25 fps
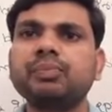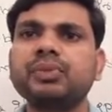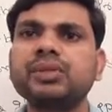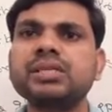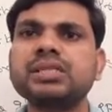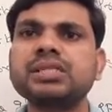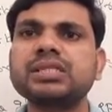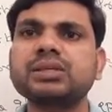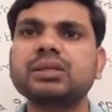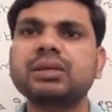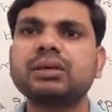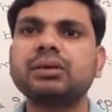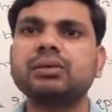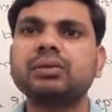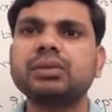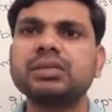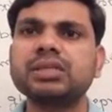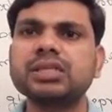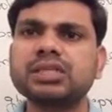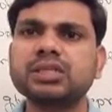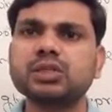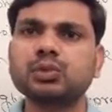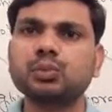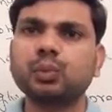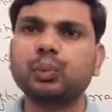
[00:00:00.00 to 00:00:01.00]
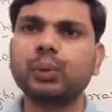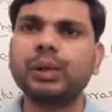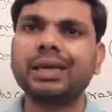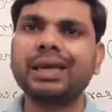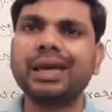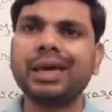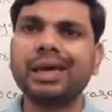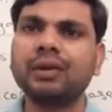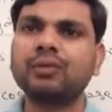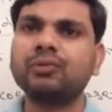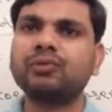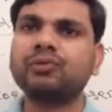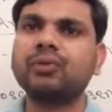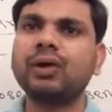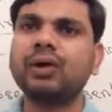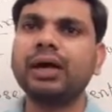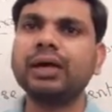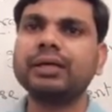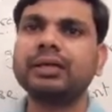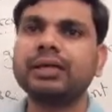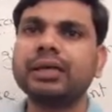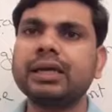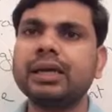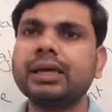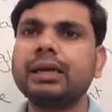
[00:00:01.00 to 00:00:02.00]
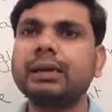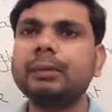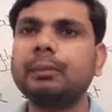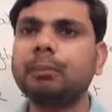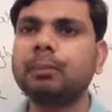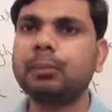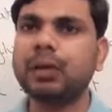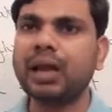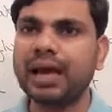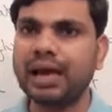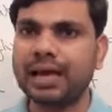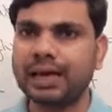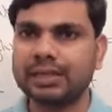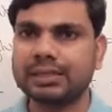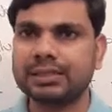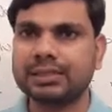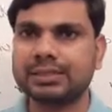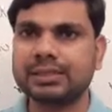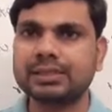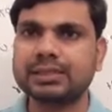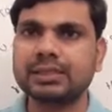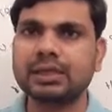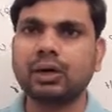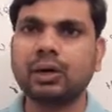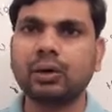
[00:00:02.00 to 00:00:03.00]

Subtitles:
this we can find in plants.